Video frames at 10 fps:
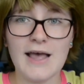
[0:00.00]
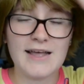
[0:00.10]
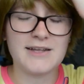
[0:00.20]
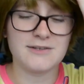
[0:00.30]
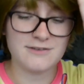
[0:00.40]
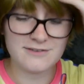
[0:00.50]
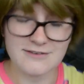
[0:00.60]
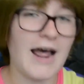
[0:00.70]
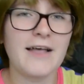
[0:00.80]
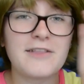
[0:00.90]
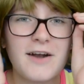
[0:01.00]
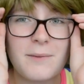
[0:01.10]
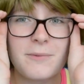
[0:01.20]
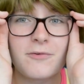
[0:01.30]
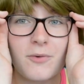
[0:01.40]
and style it
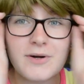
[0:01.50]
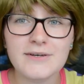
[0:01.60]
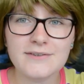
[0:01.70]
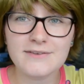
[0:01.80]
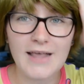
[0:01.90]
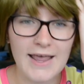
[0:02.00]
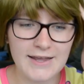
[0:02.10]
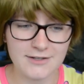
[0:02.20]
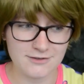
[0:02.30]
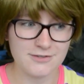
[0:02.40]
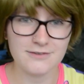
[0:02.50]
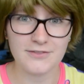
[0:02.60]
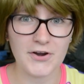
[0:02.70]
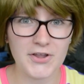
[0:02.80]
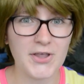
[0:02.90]
up, of course, and
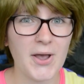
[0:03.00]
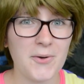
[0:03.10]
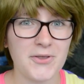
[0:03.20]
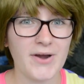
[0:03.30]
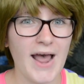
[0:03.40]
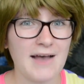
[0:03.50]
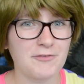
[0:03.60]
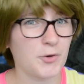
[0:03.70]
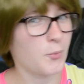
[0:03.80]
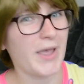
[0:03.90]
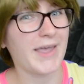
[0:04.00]
there you go, you have your